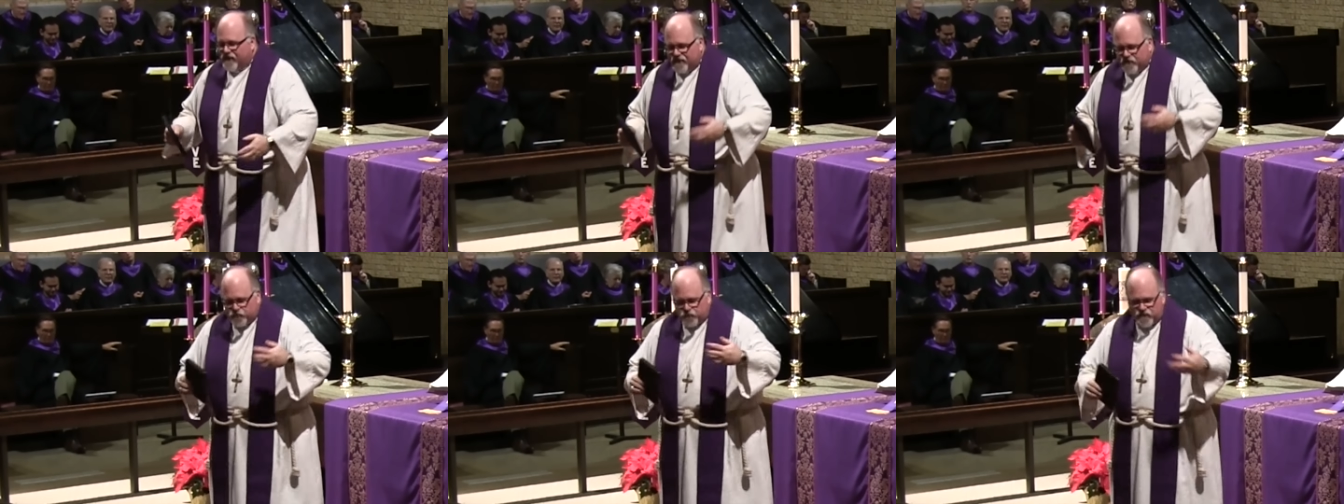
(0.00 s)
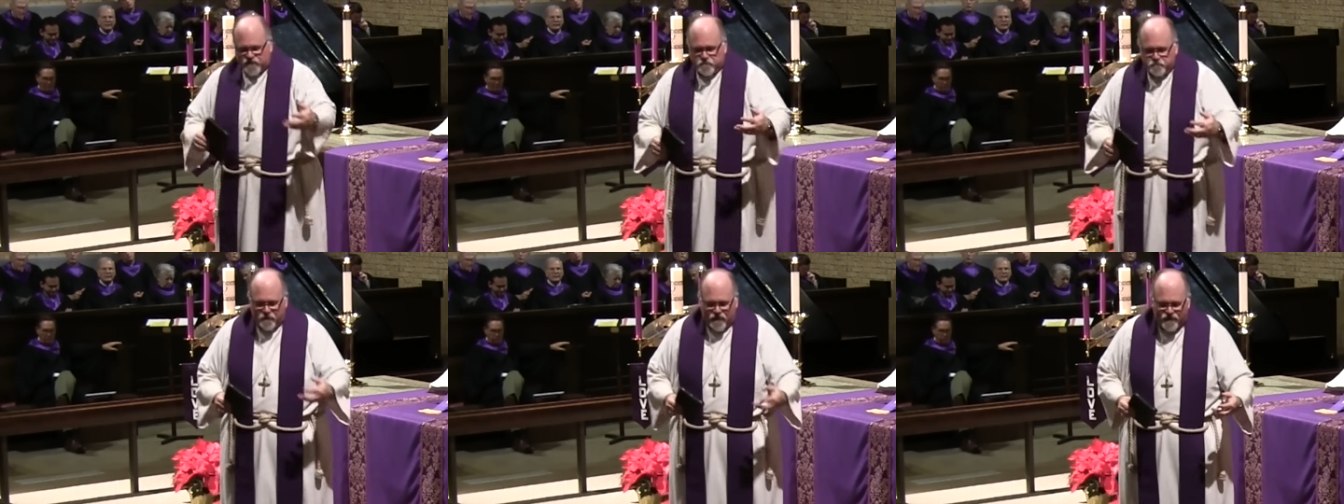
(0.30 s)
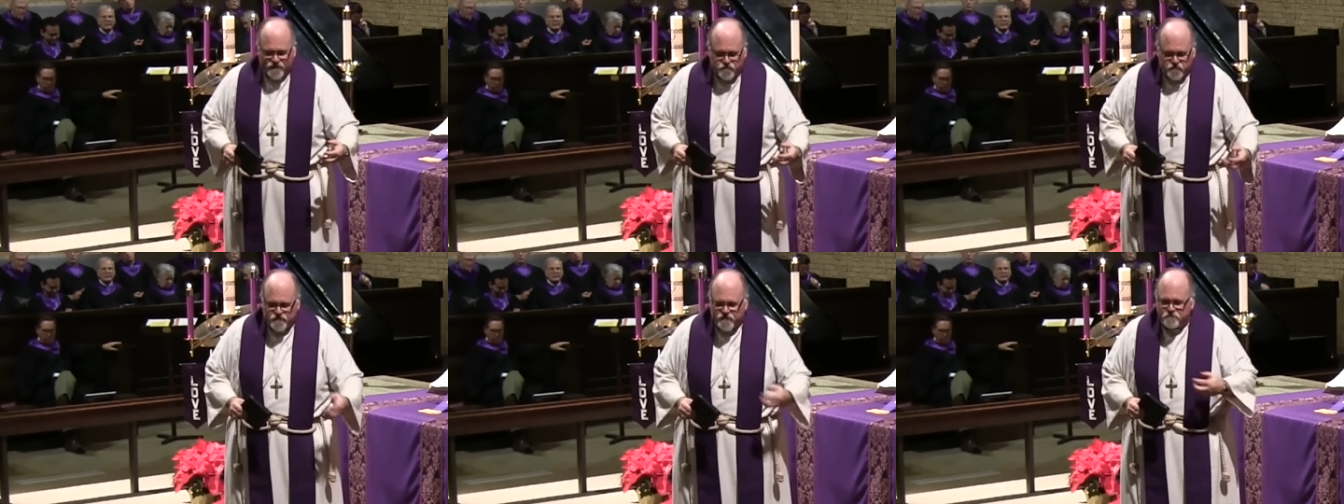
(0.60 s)
his
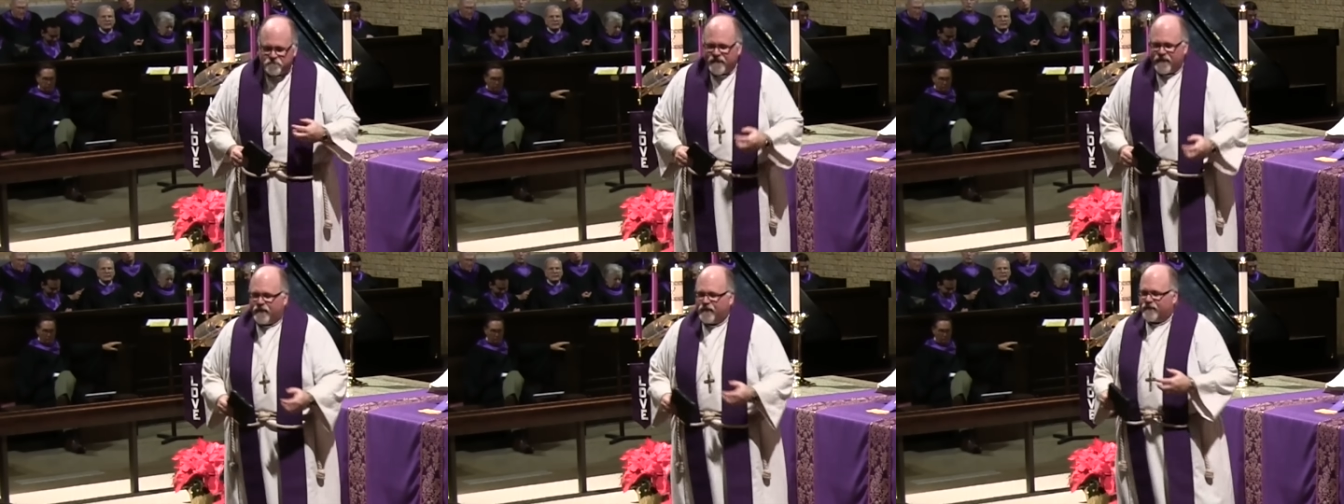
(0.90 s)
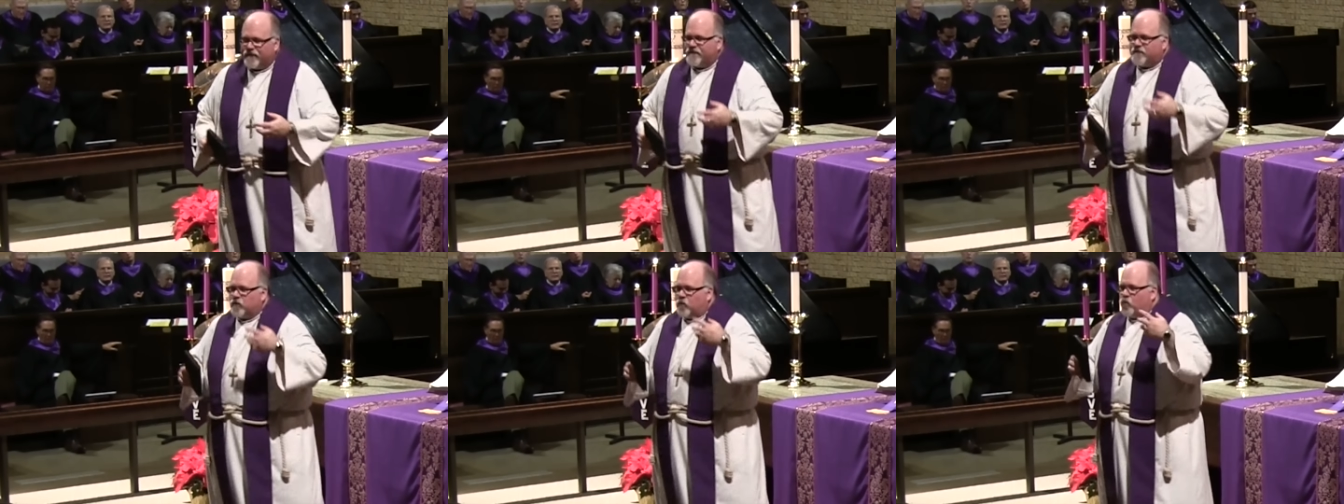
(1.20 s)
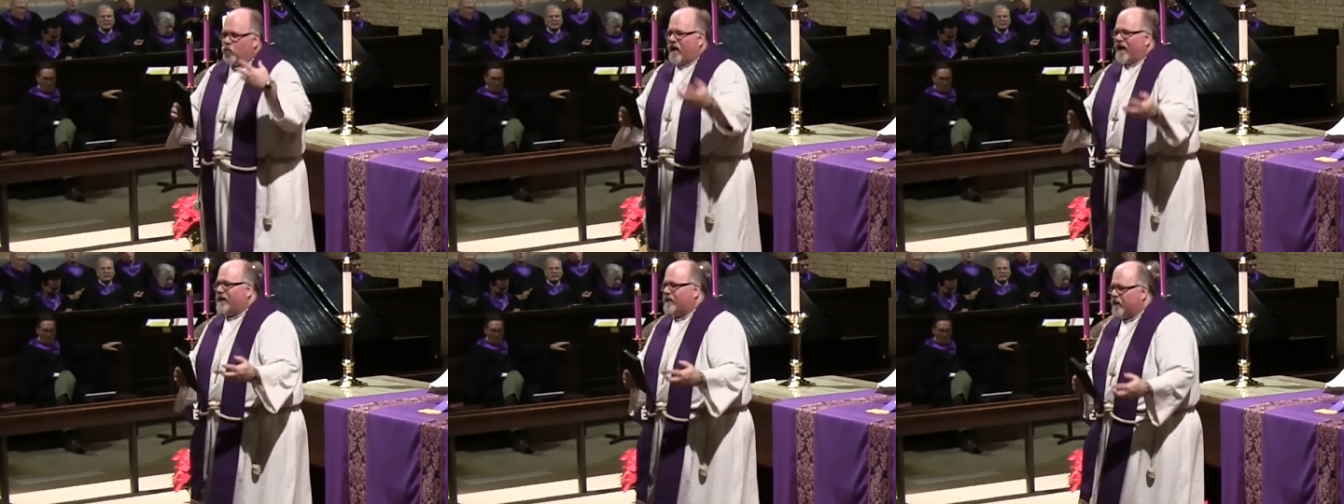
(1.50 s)
response was immediately to
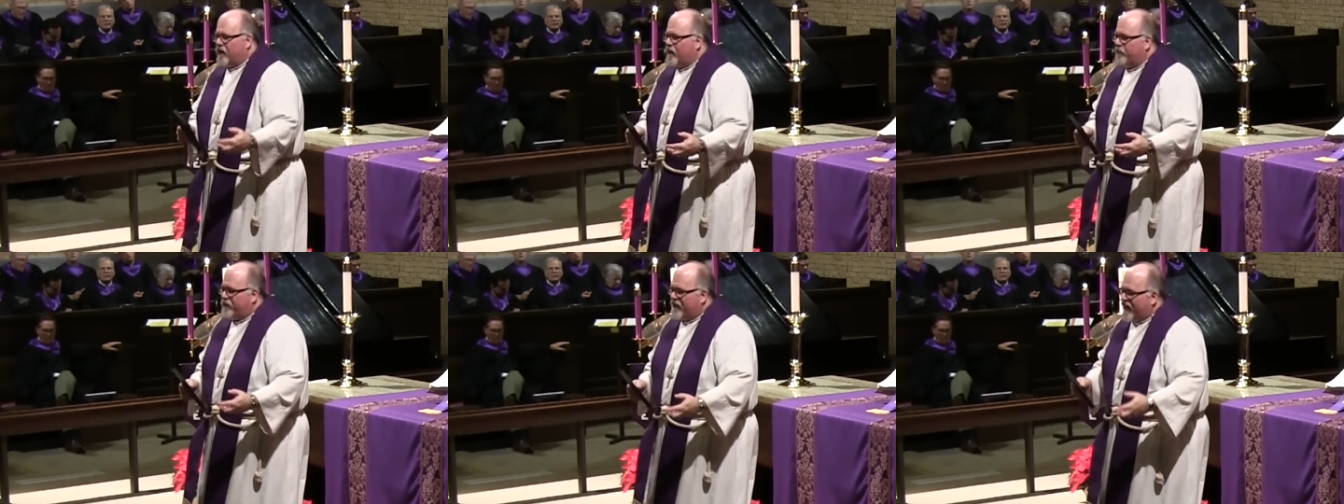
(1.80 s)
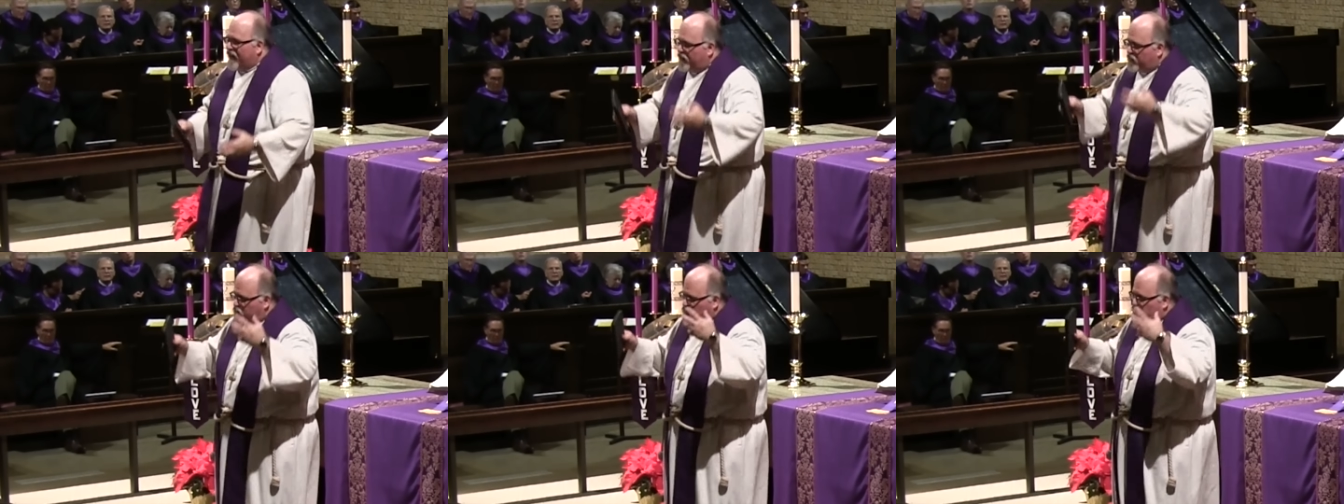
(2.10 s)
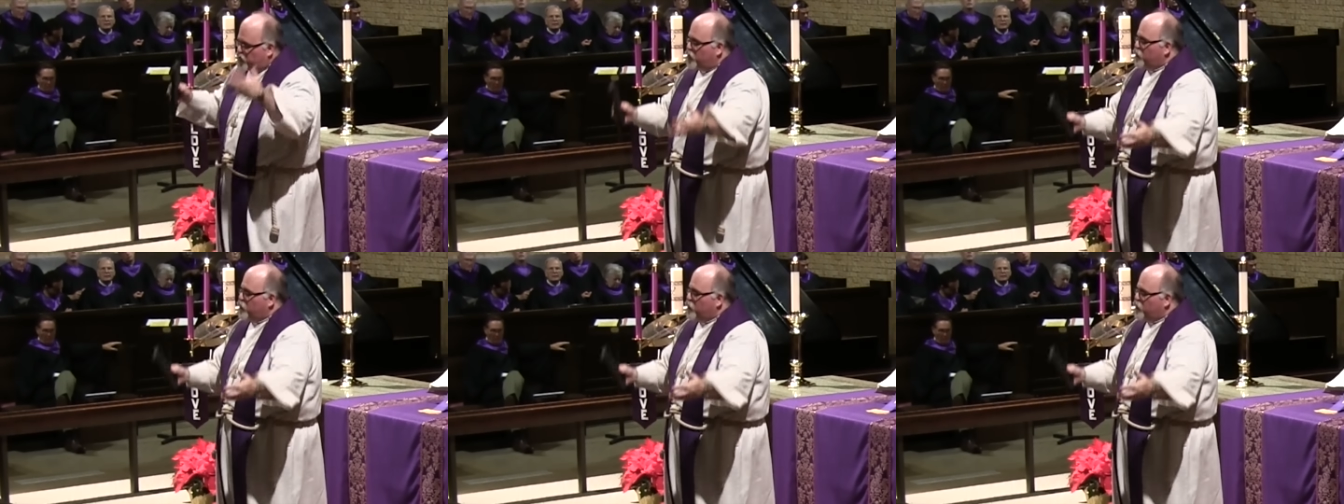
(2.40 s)
wake up and